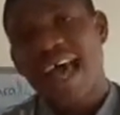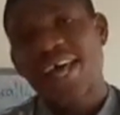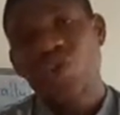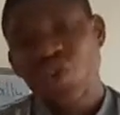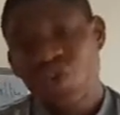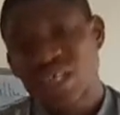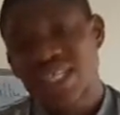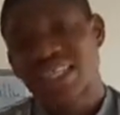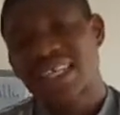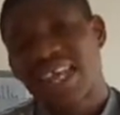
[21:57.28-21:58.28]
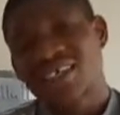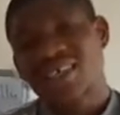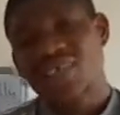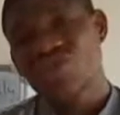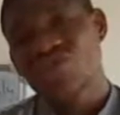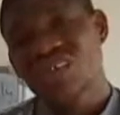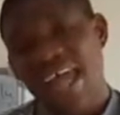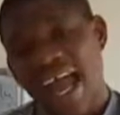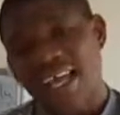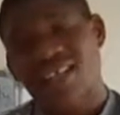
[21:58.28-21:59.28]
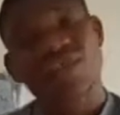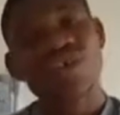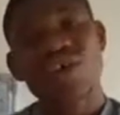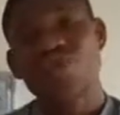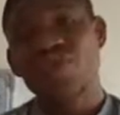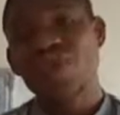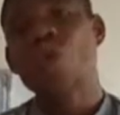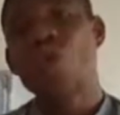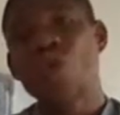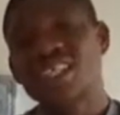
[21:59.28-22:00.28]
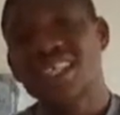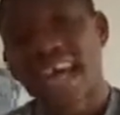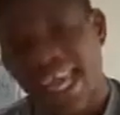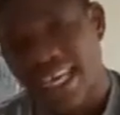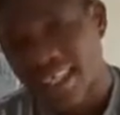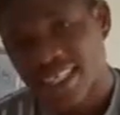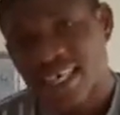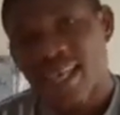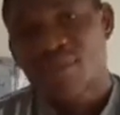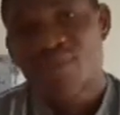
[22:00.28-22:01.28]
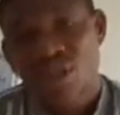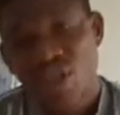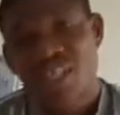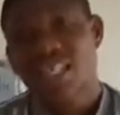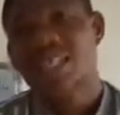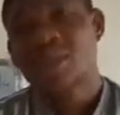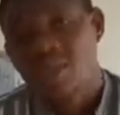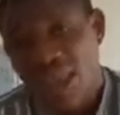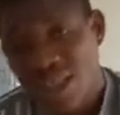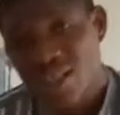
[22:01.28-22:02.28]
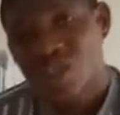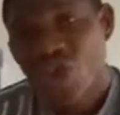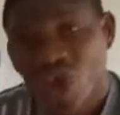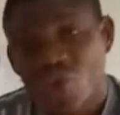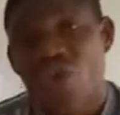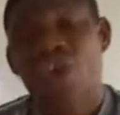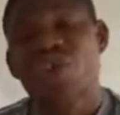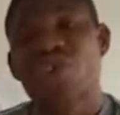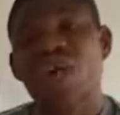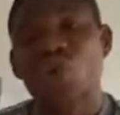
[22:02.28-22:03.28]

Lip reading: And notice that the ancestral diet is not really one diet, because it depends on where you are